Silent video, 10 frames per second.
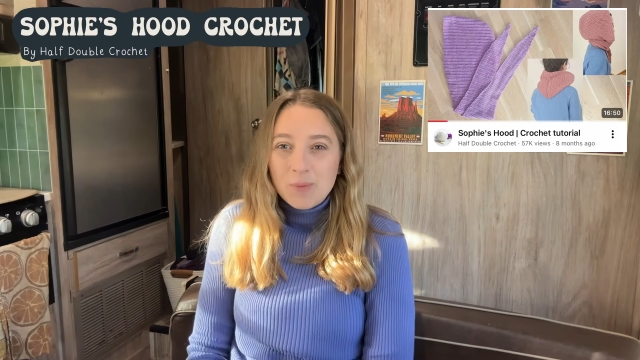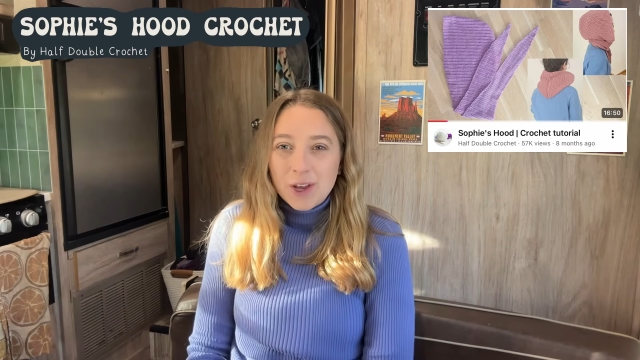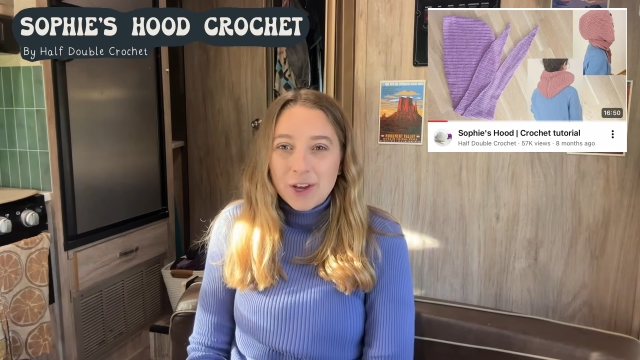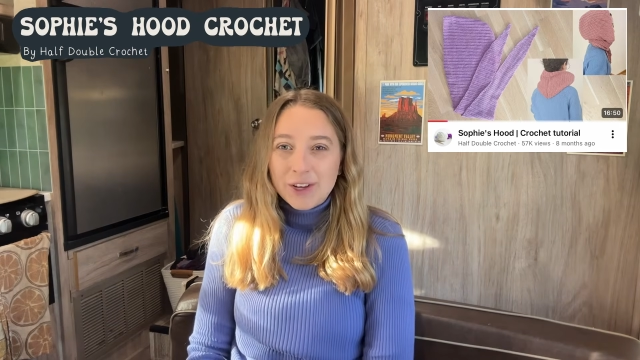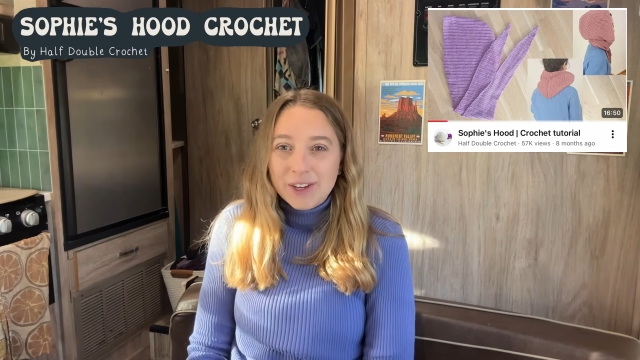
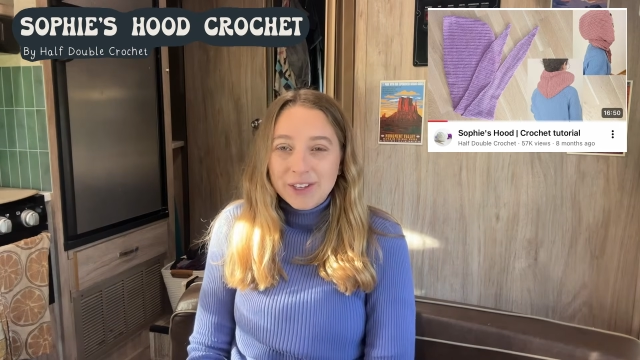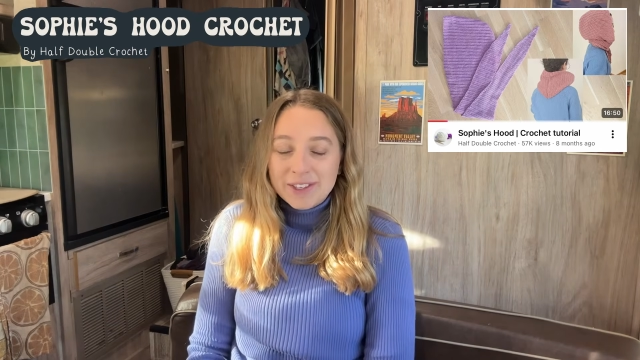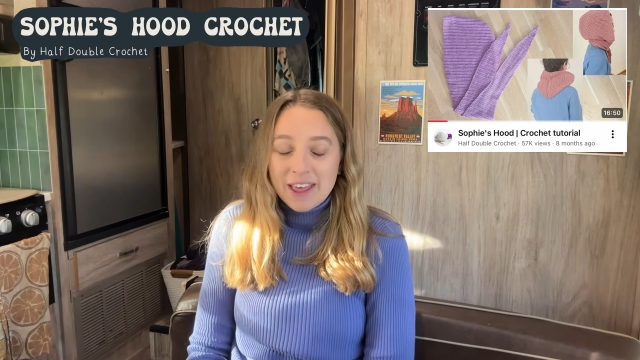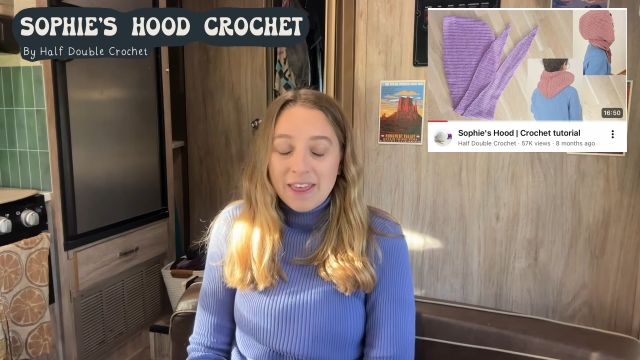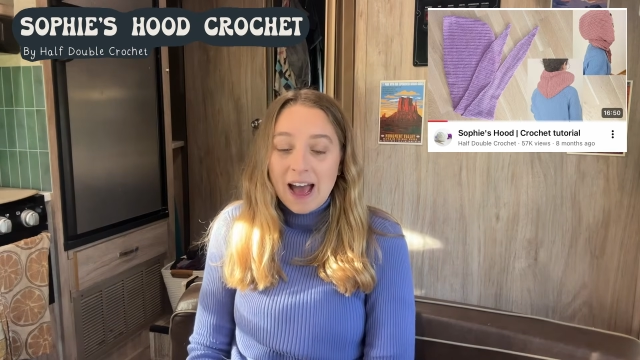
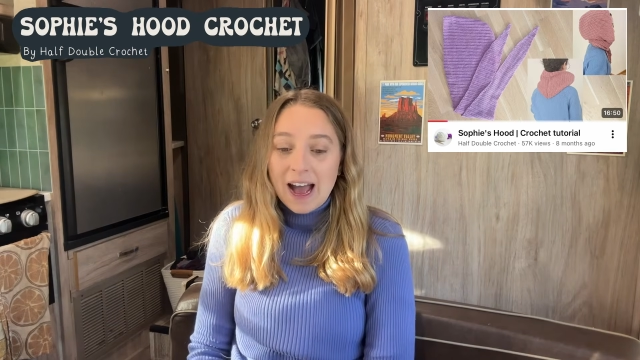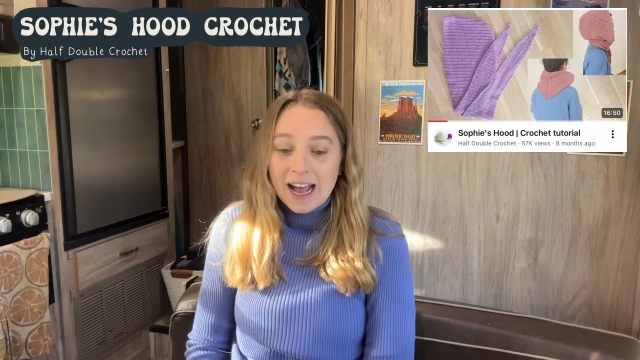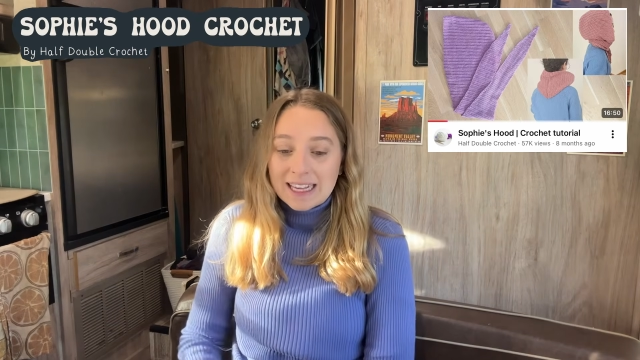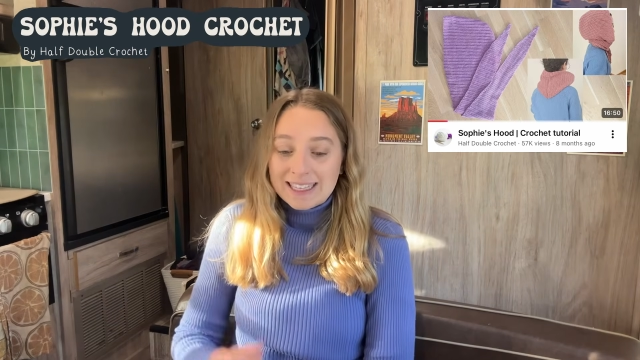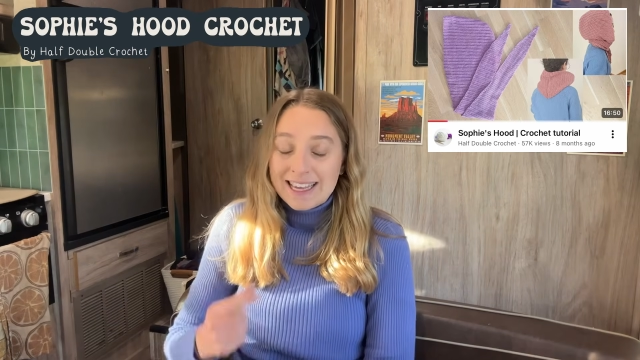because that
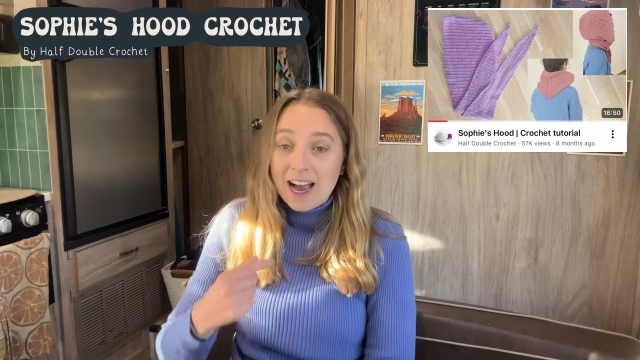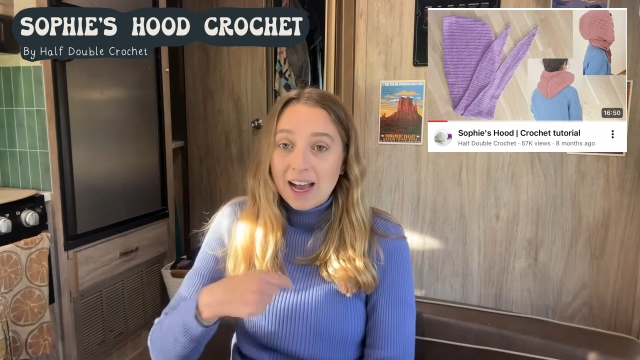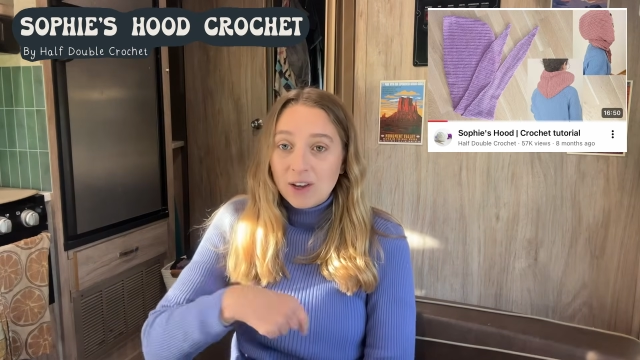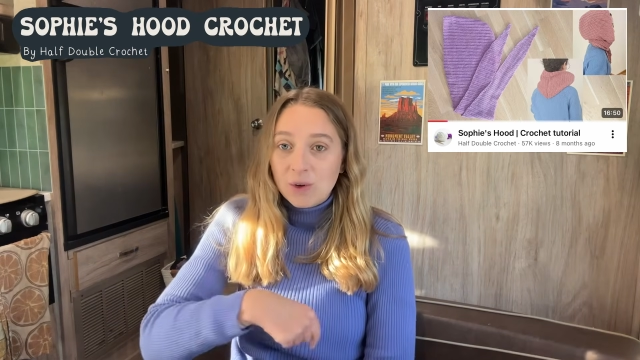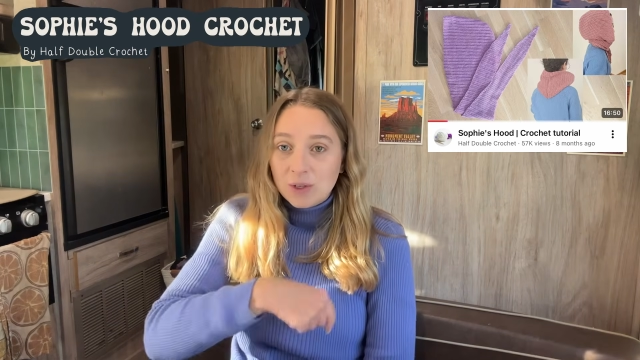has the
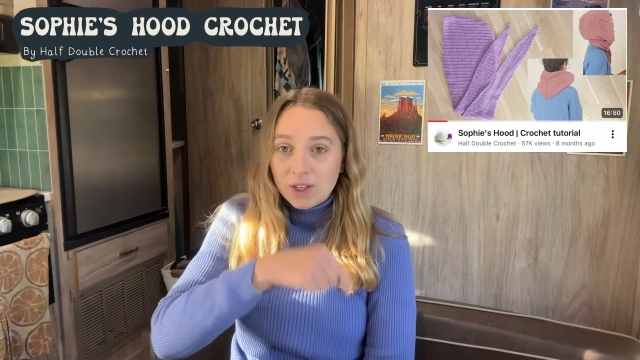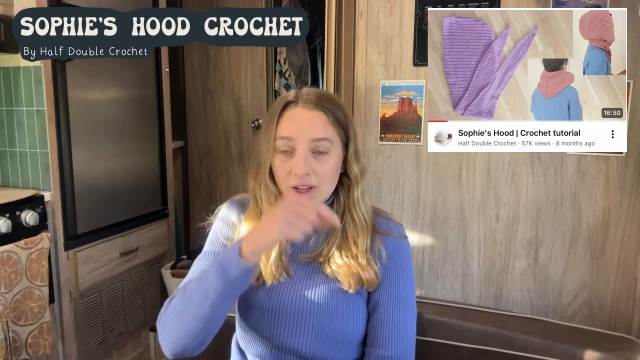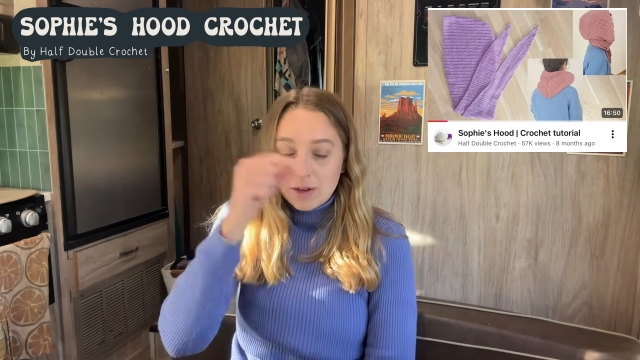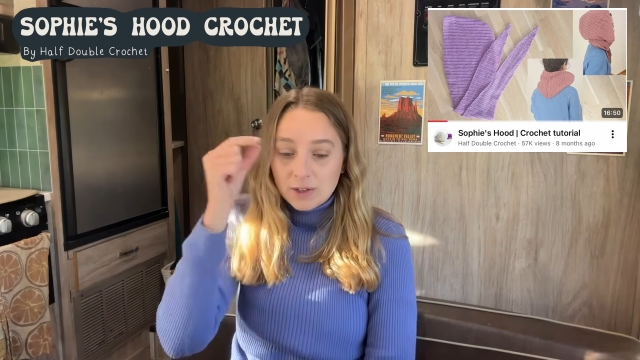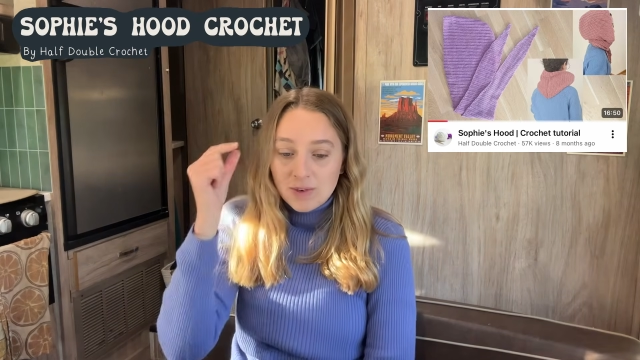I-cord
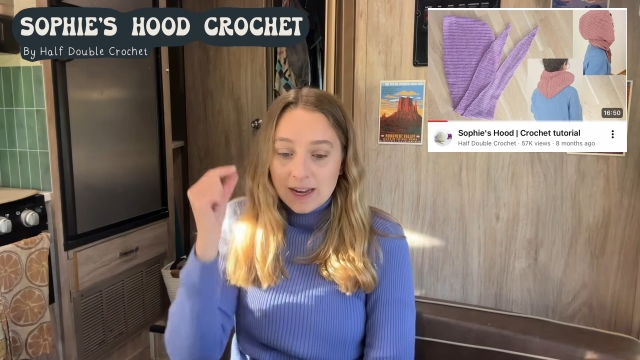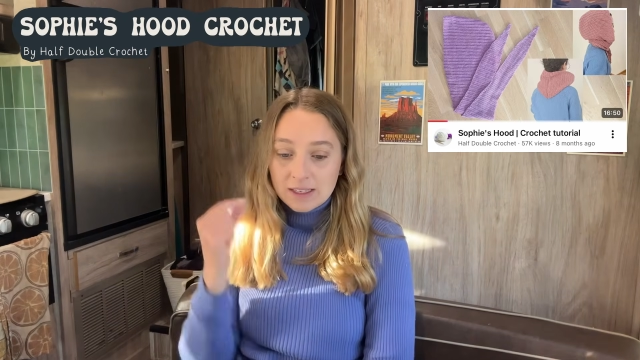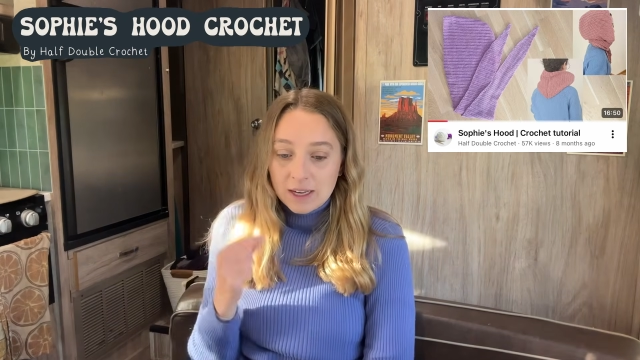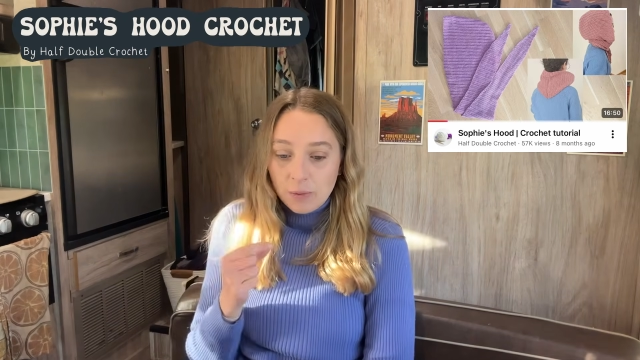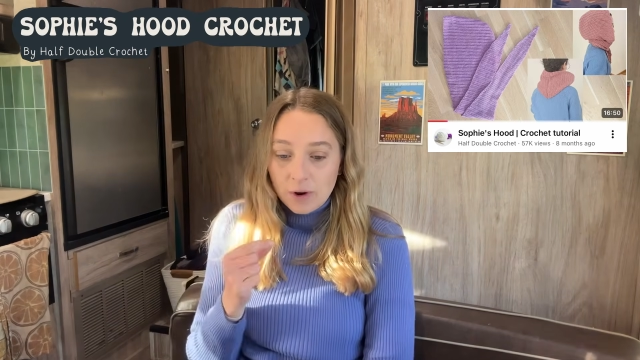that goes around it,